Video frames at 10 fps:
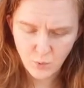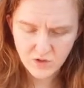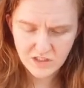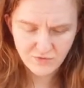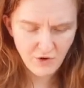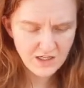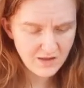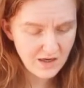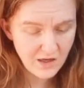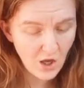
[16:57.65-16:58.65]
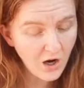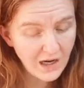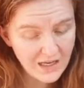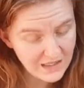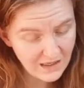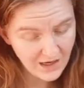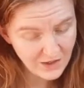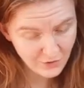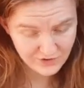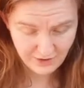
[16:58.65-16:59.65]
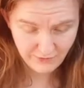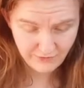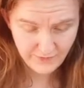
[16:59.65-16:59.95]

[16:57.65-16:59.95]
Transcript: what is right than a young lady like yourself.